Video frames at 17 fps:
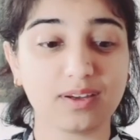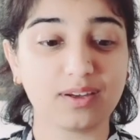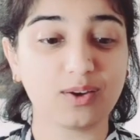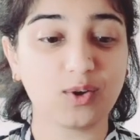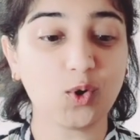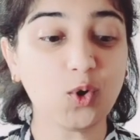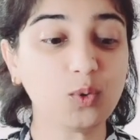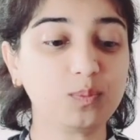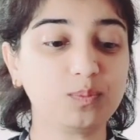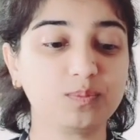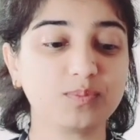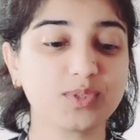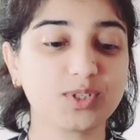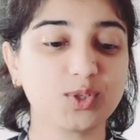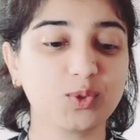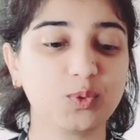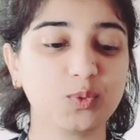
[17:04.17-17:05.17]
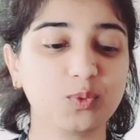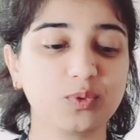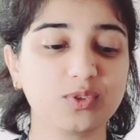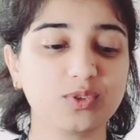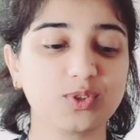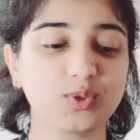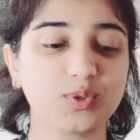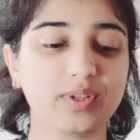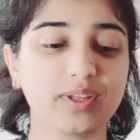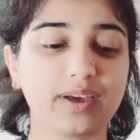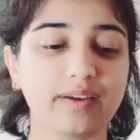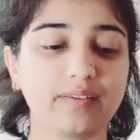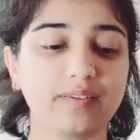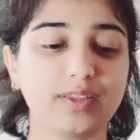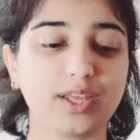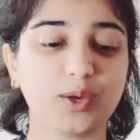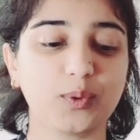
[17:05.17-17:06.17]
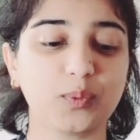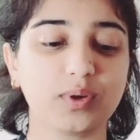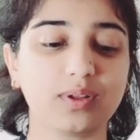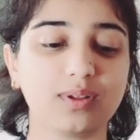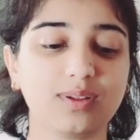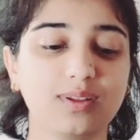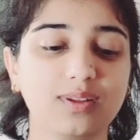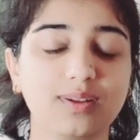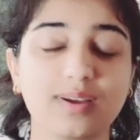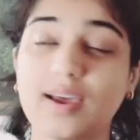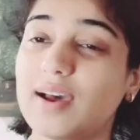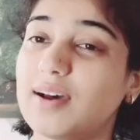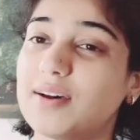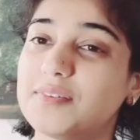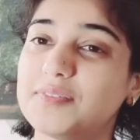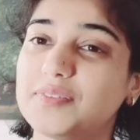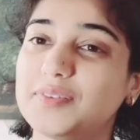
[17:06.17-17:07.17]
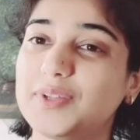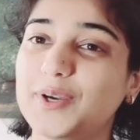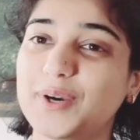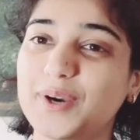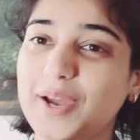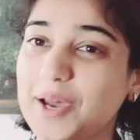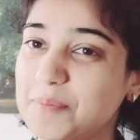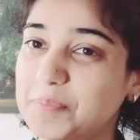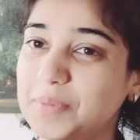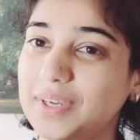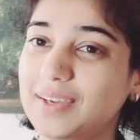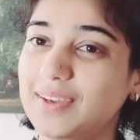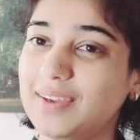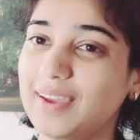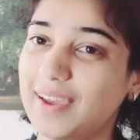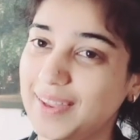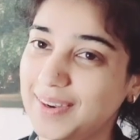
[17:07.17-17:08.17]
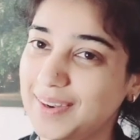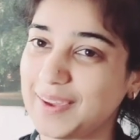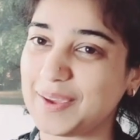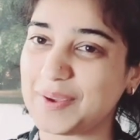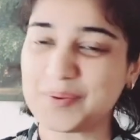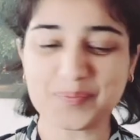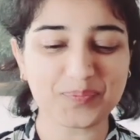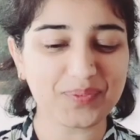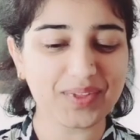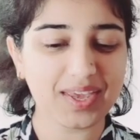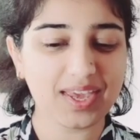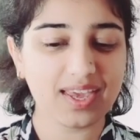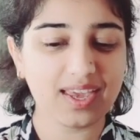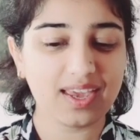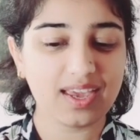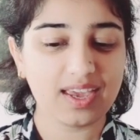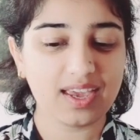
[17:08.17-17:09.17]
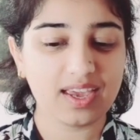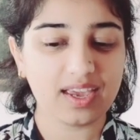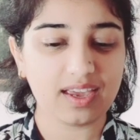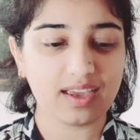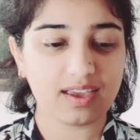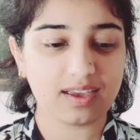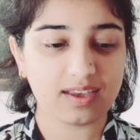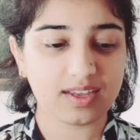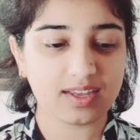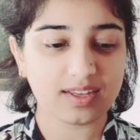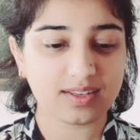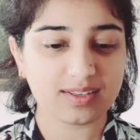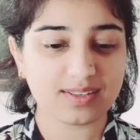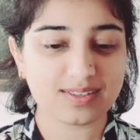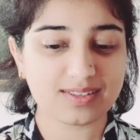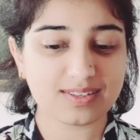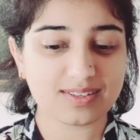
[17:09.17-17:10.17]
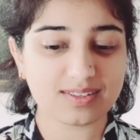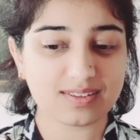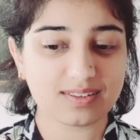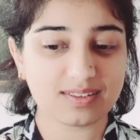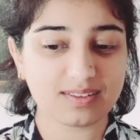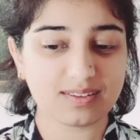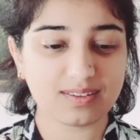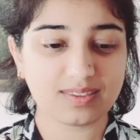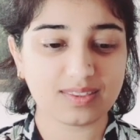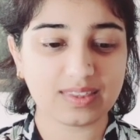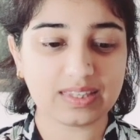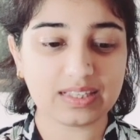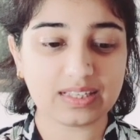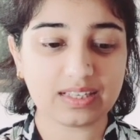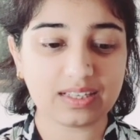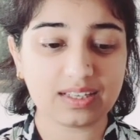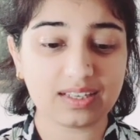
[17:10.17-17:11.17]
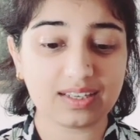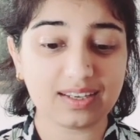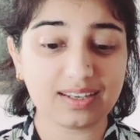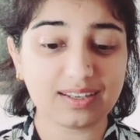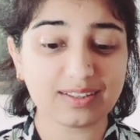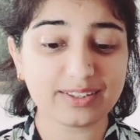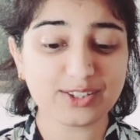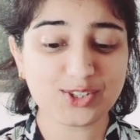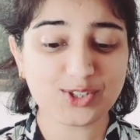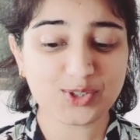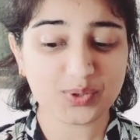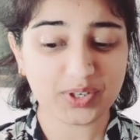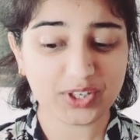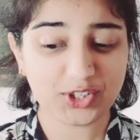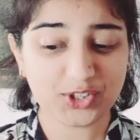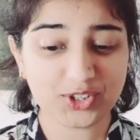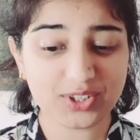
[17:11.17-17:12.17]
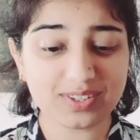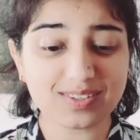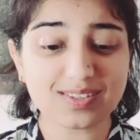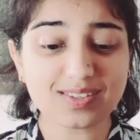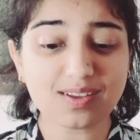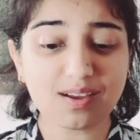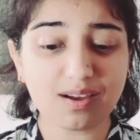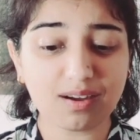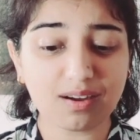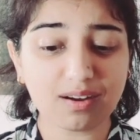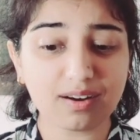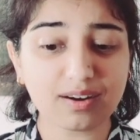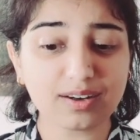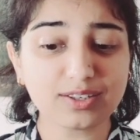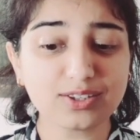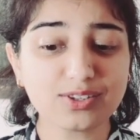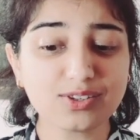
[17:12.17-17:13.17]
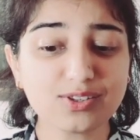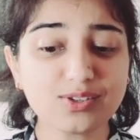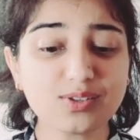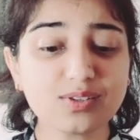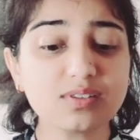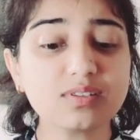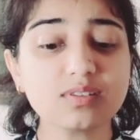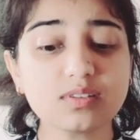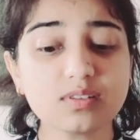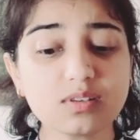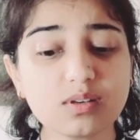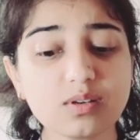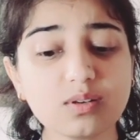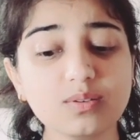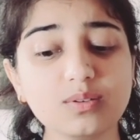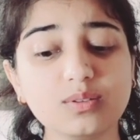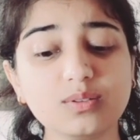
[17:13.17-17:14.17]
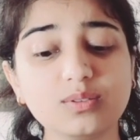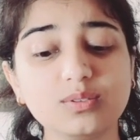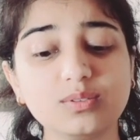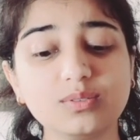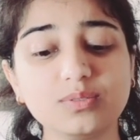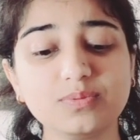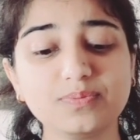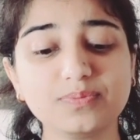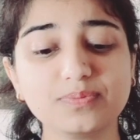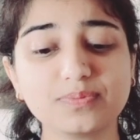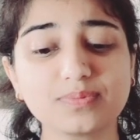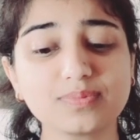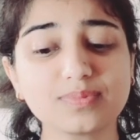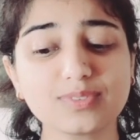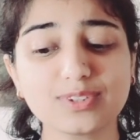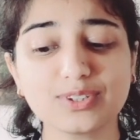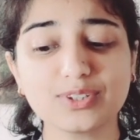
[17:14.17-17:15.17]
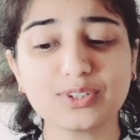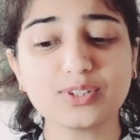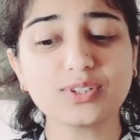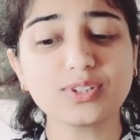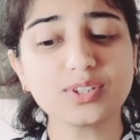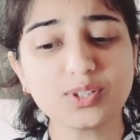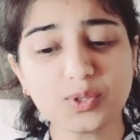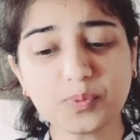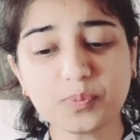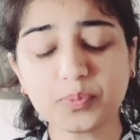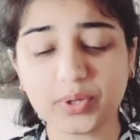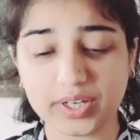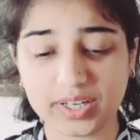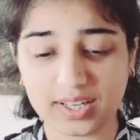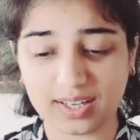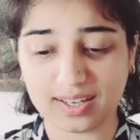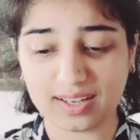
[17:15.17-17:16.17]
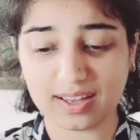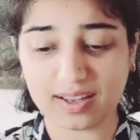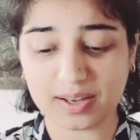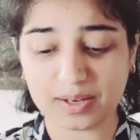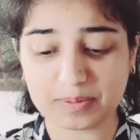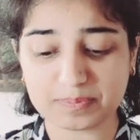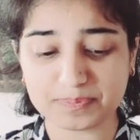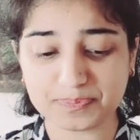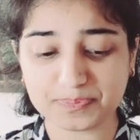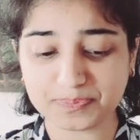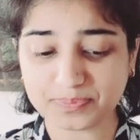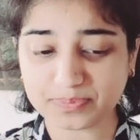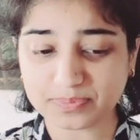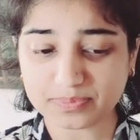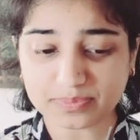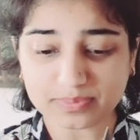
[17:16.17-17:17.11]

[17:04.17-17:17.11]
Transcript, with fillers: uh, homes so that they will have their happy ending. And the illustrations are so, so pretty. Um,